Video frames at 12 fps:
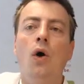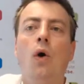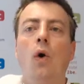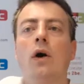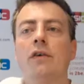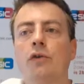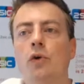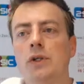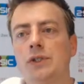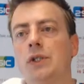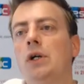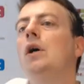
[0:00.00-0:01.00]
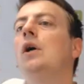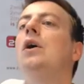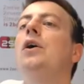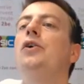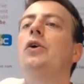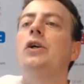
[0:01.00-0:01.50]
Or of course,
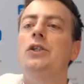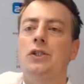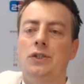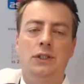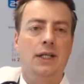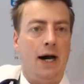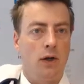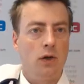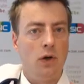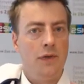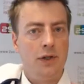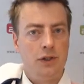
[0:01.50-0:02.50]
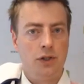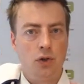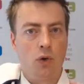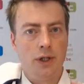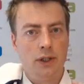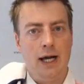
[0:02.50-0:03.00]
you can just download the
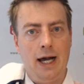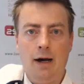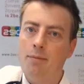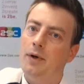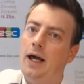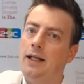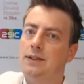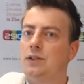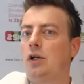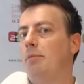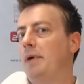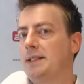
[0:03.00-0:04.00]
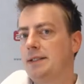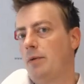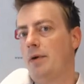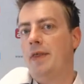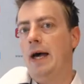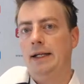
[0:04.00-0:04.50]
tutorial app and start messing
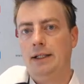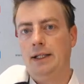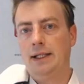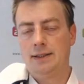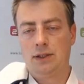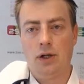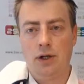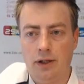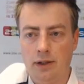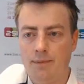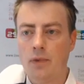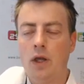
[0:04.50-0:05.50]
with that to get started.